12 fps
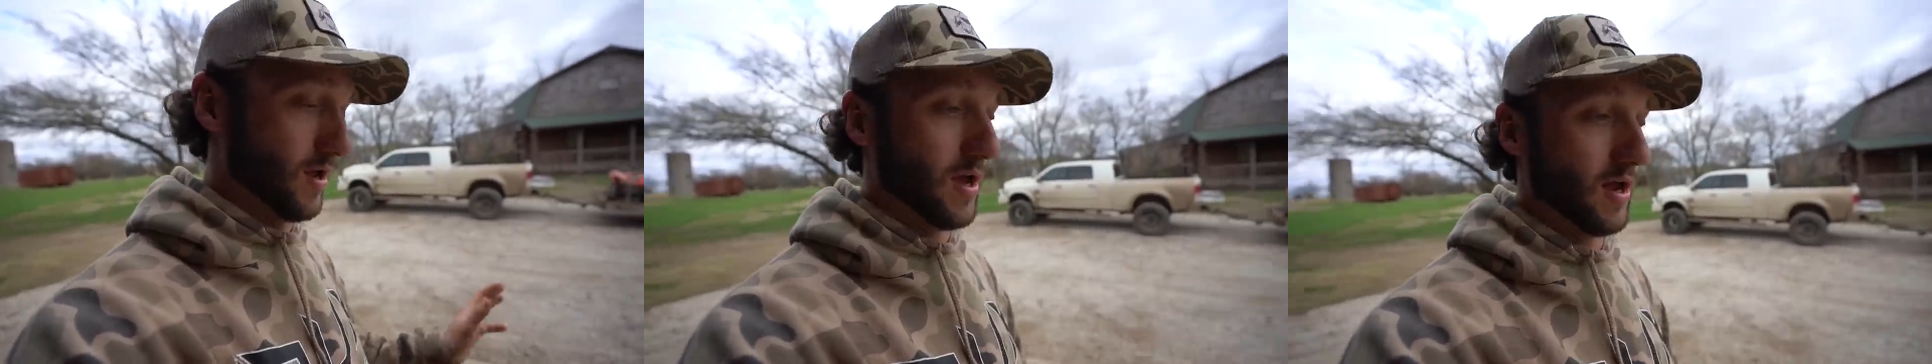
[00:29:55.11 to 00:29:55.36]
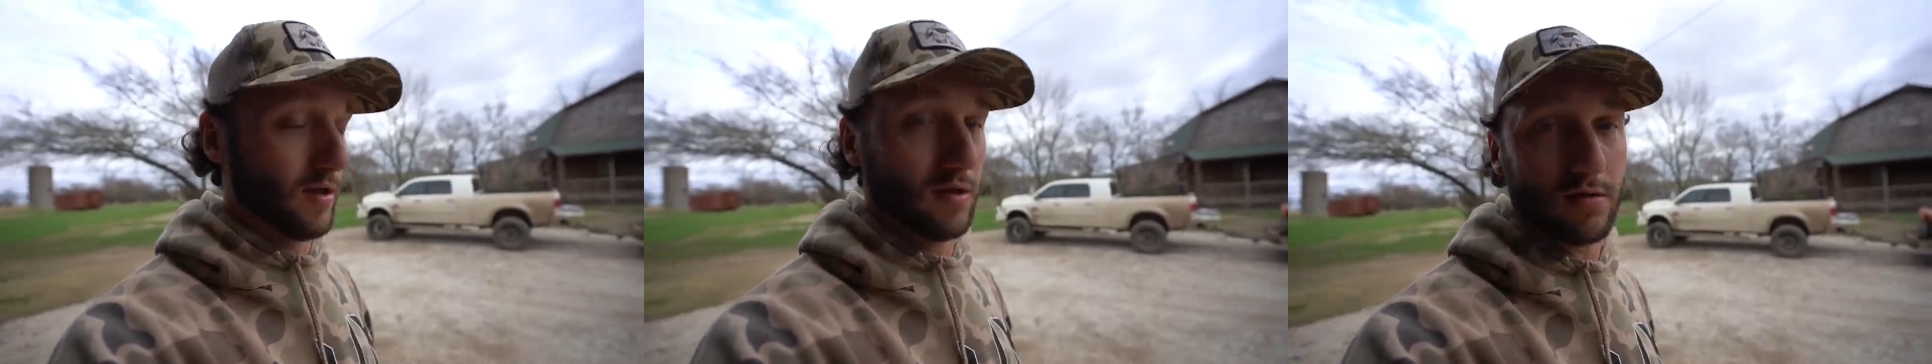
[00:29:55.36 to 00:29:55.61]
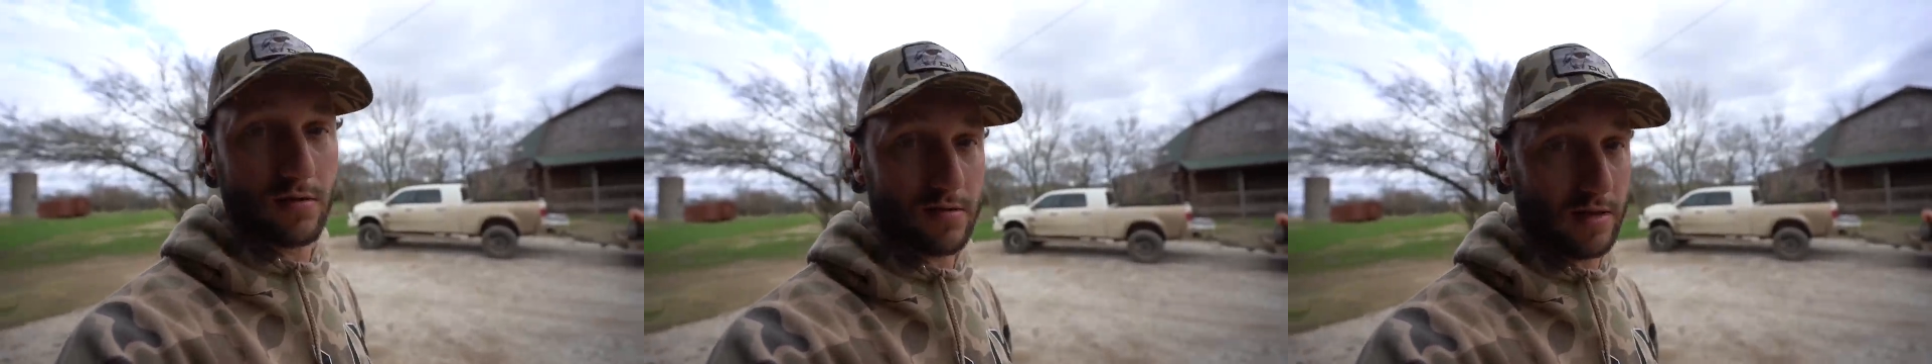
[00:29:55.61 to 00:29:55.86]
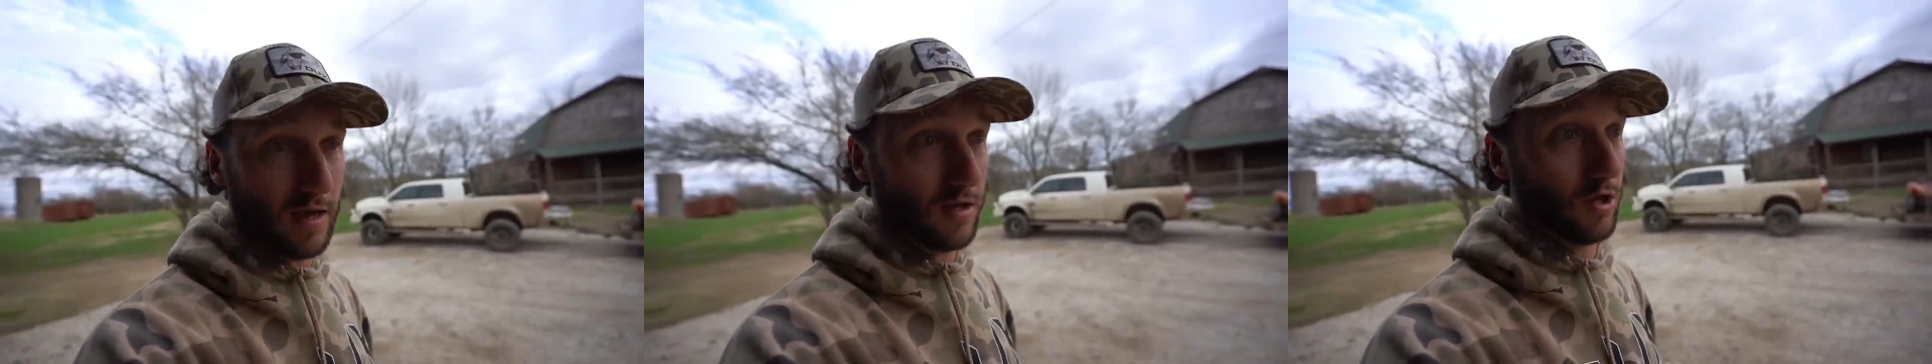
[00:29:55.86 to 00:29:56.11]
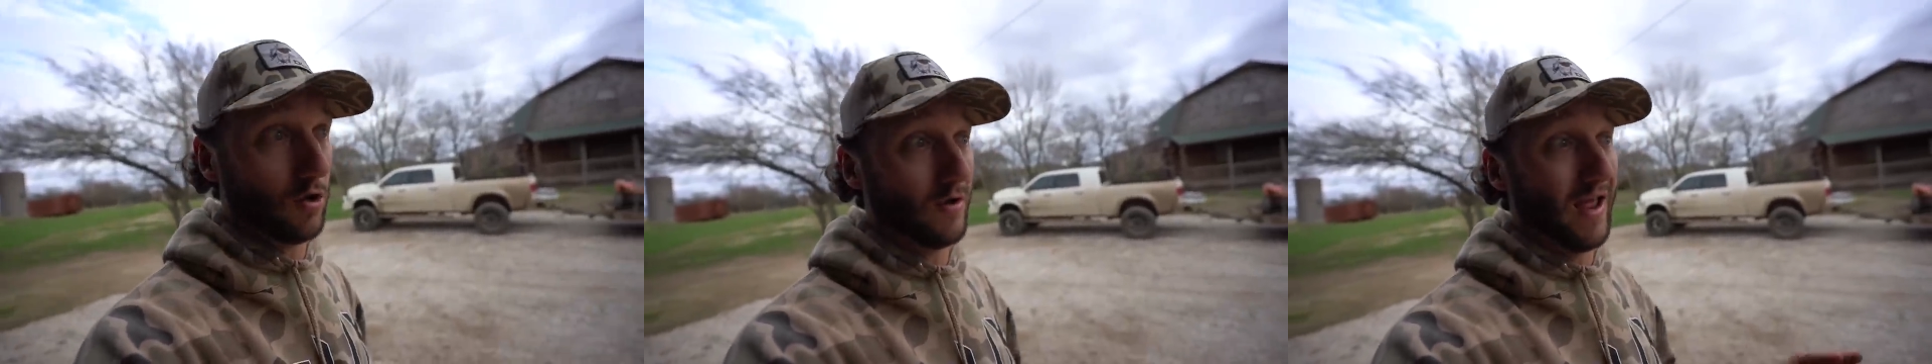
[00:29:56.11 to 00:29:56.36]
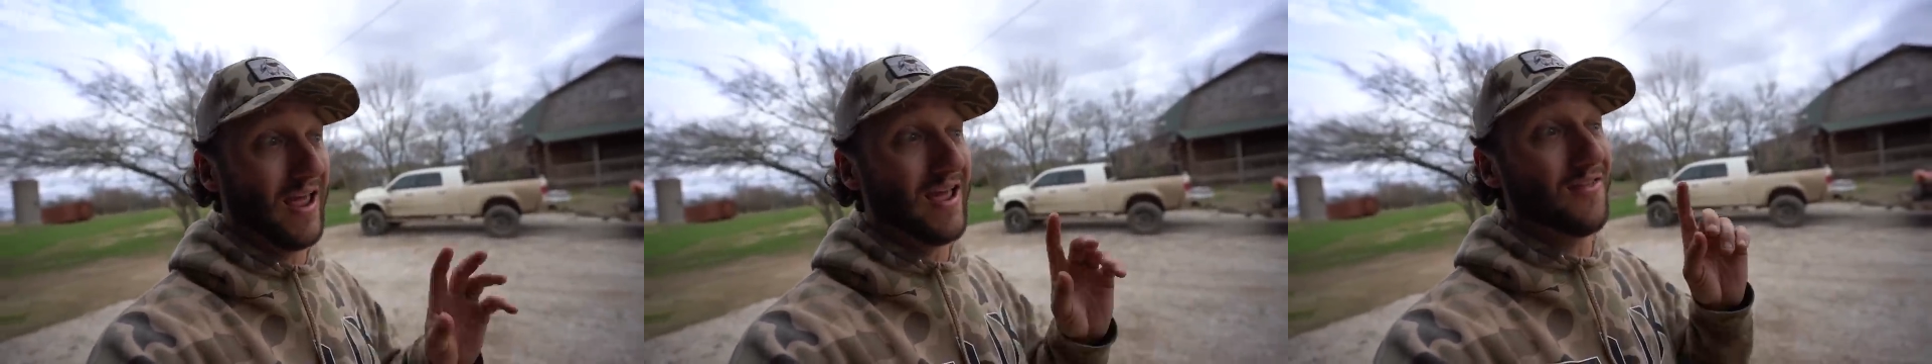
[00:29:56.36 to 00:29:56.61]
You got to stay tuned.
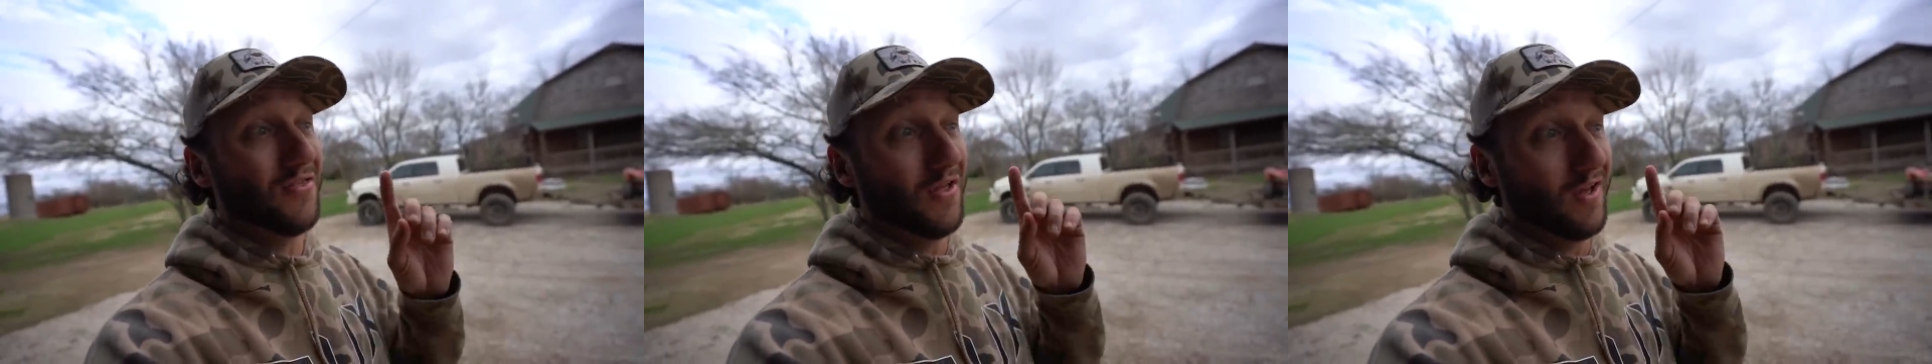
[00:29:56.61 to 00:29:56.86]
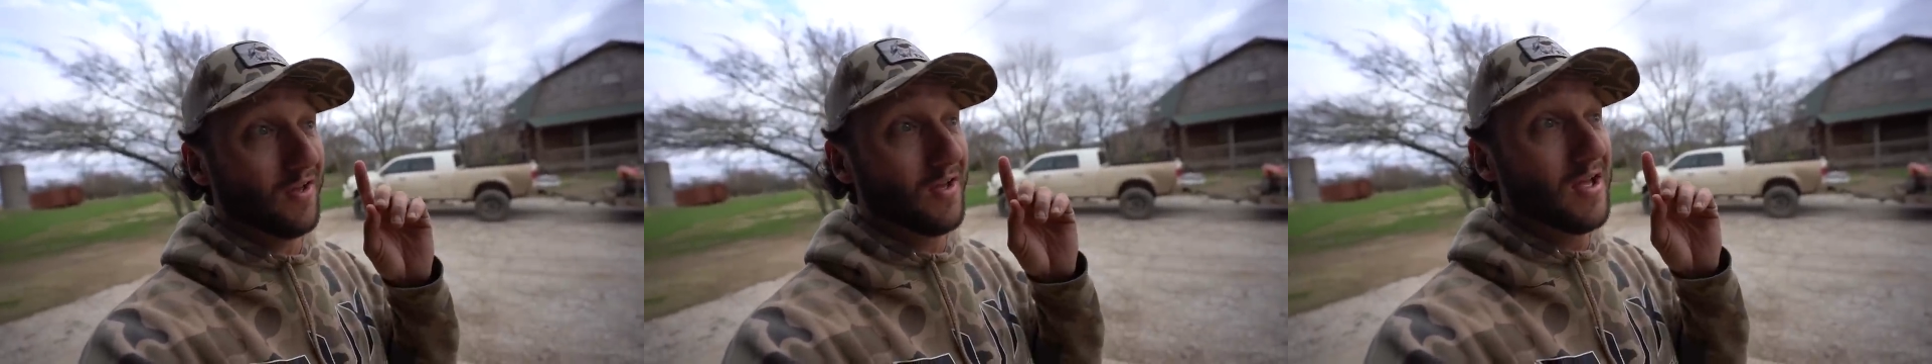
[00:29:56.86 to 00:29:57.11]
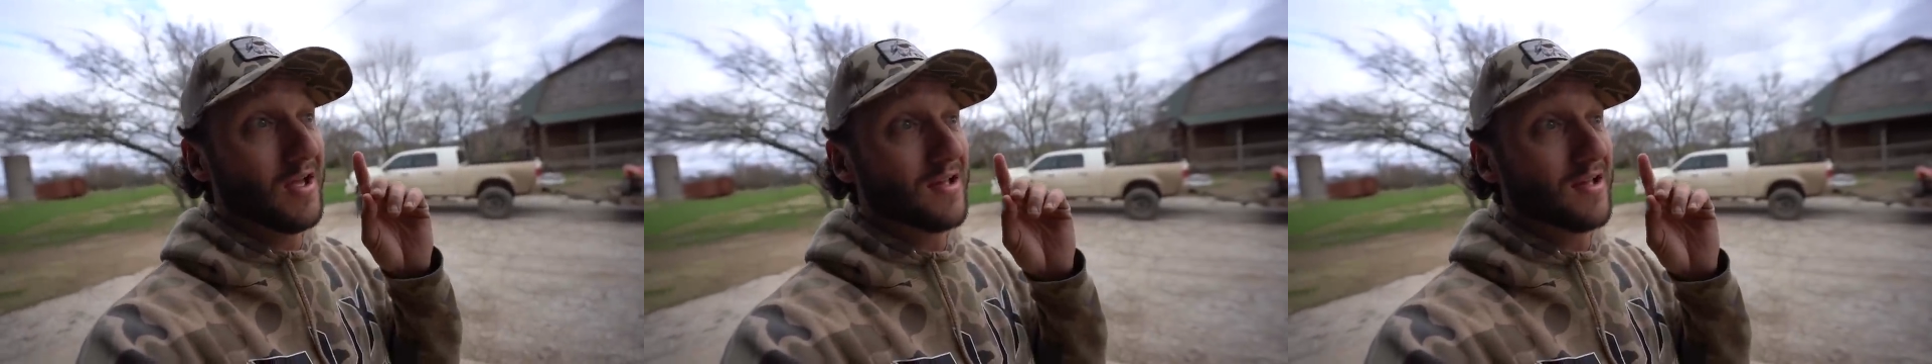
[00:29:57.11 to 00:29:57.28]
And the